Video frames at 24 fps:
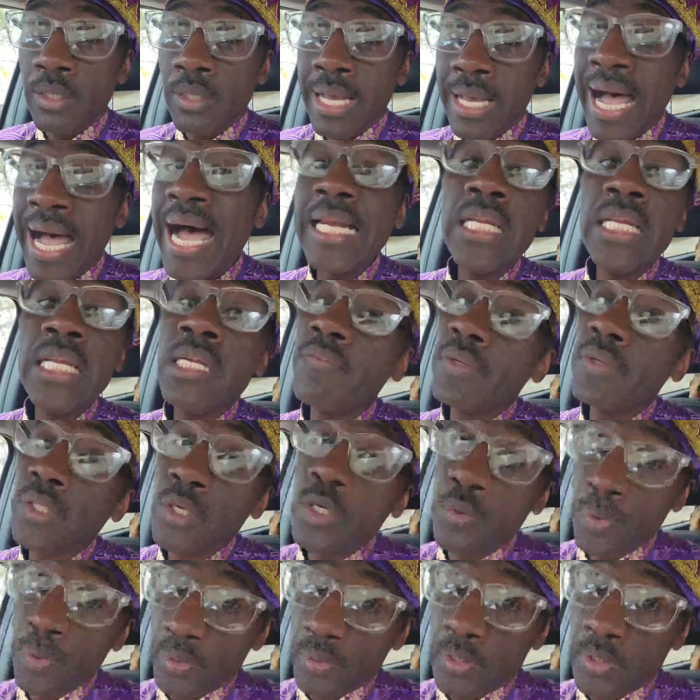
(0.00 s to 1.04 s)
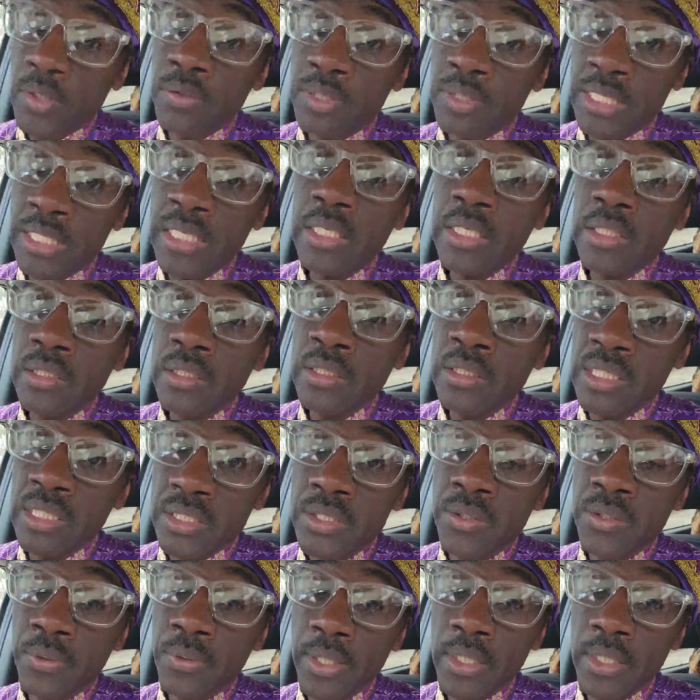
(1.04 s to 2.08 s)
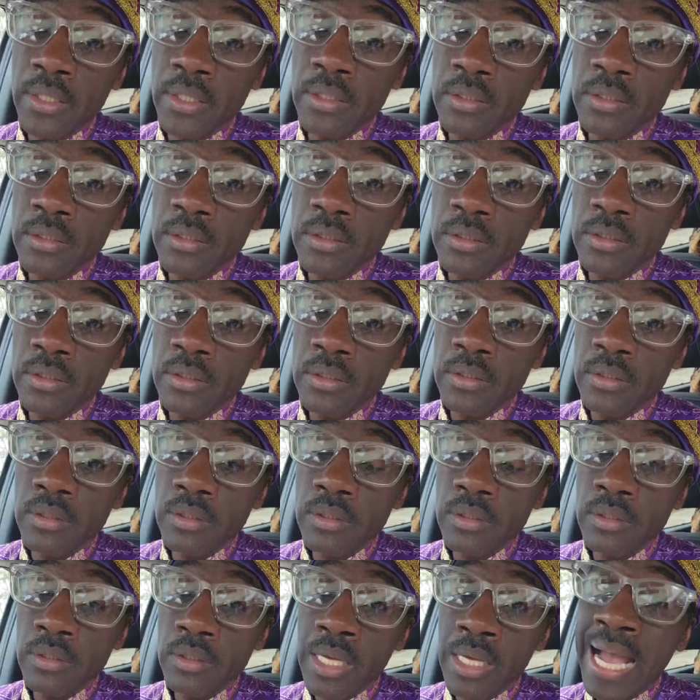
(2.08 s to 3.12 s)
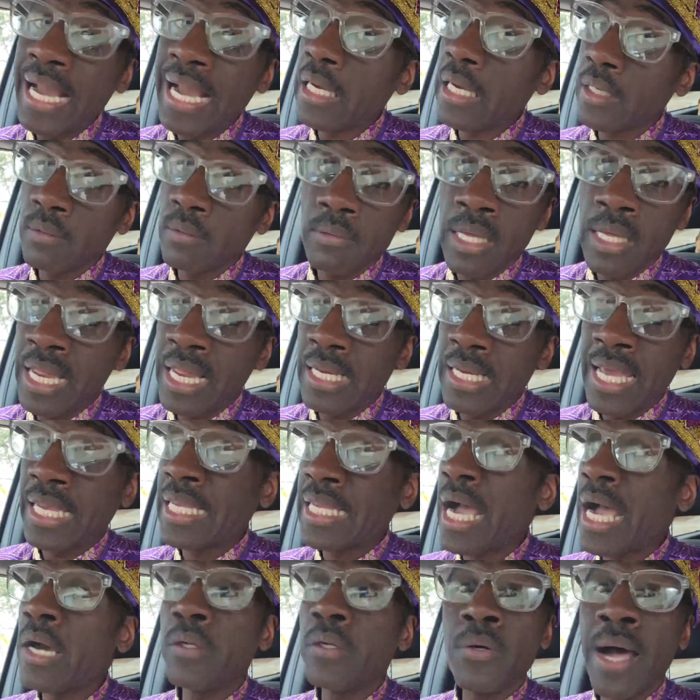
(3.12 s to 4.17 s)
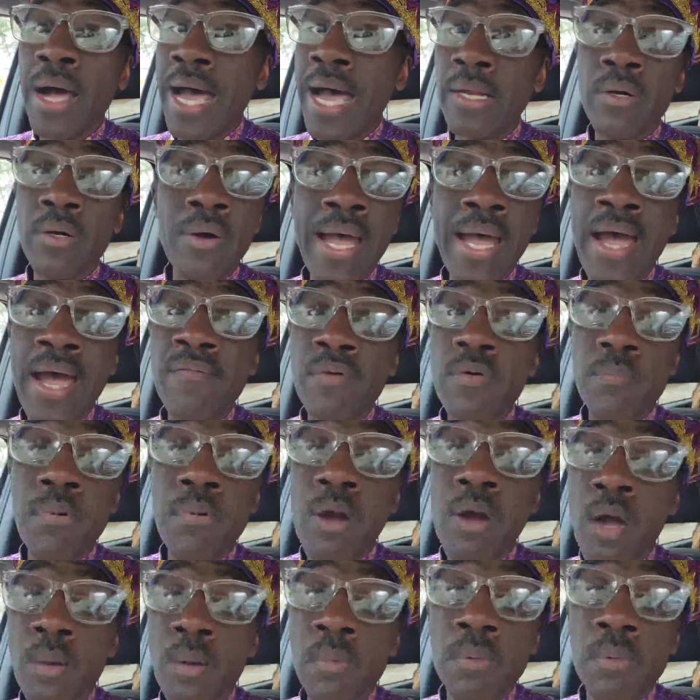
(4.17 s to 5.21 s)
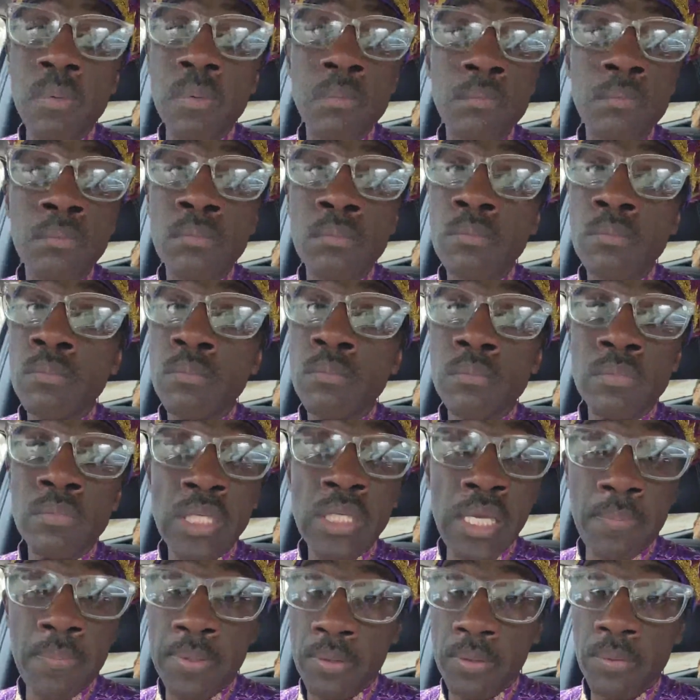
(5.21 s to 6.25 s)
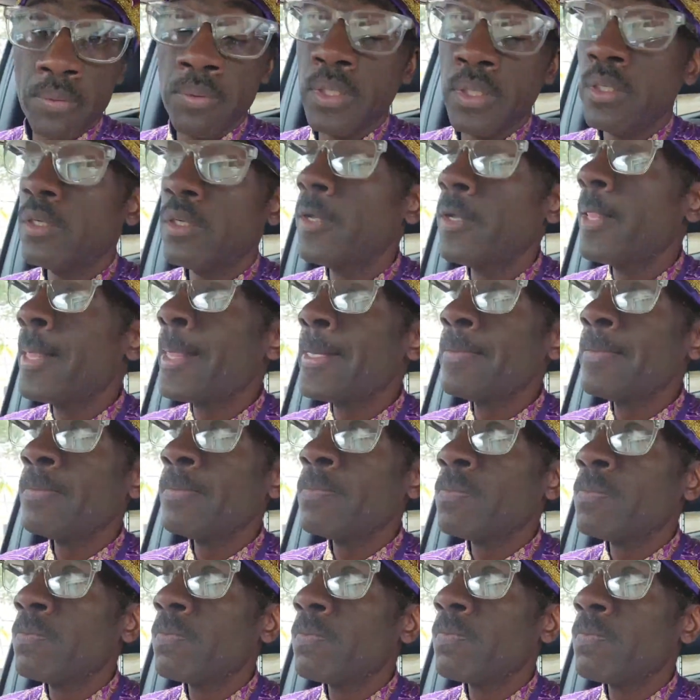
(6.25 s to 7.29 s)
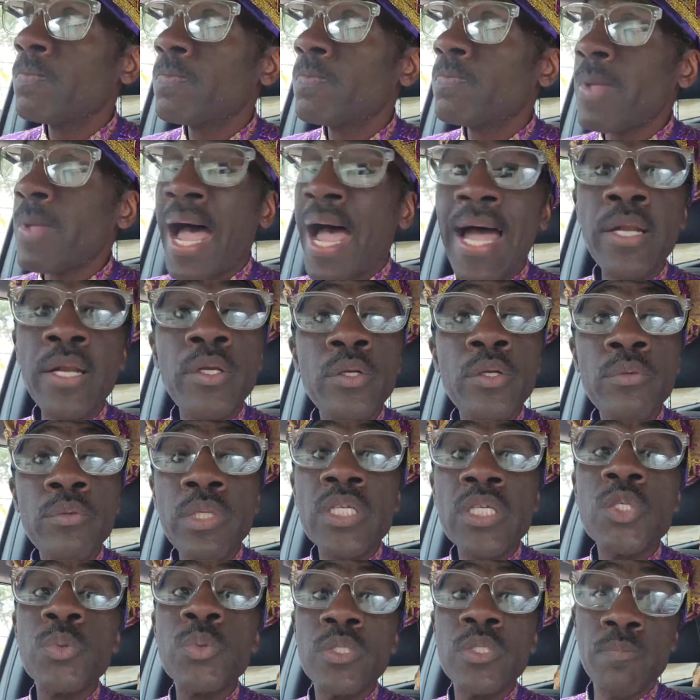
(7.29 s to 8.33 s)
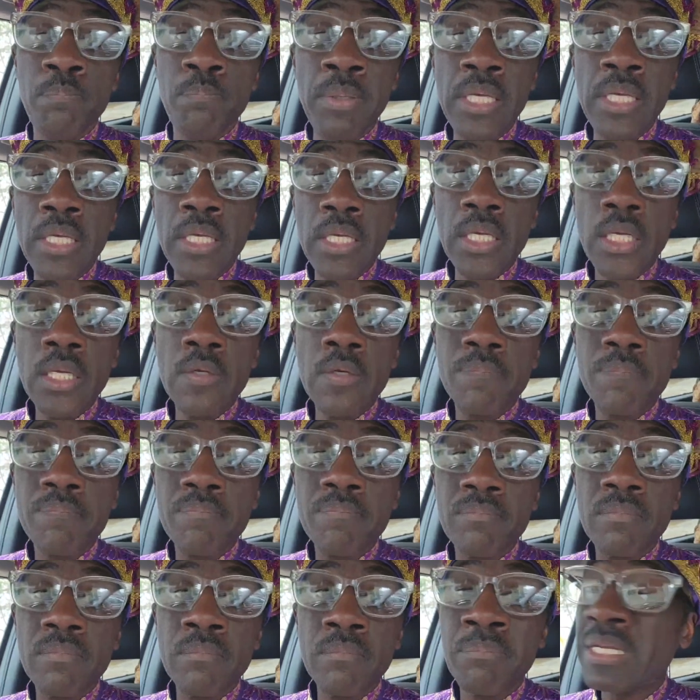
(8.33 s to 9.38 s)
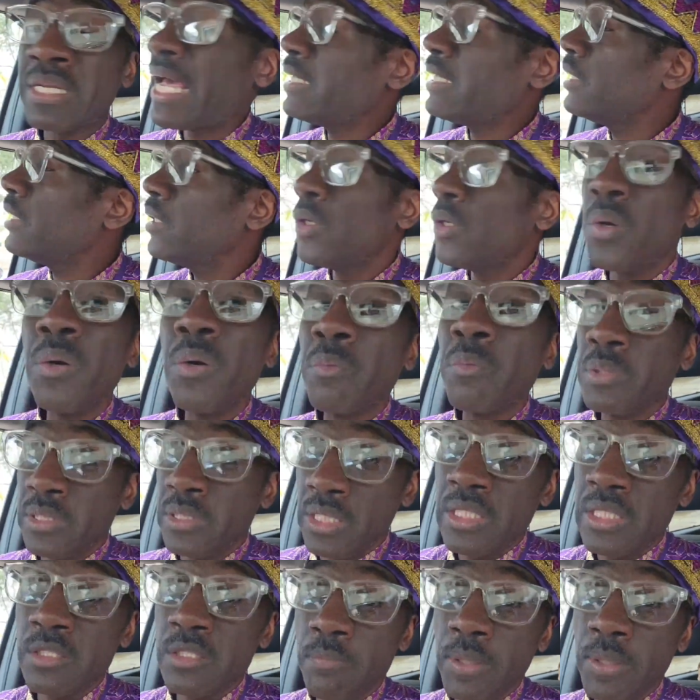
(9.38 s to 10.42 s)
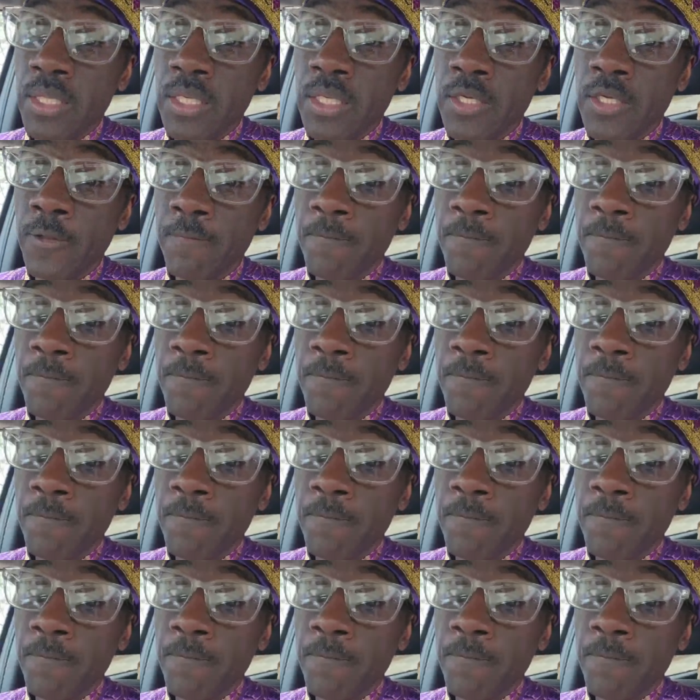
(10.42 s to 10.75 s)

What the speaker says: I didn't even know it was gonna get this great. I like y'all know I don't have a problem keeping it real. I knew this was big, but I didn't know it was this big.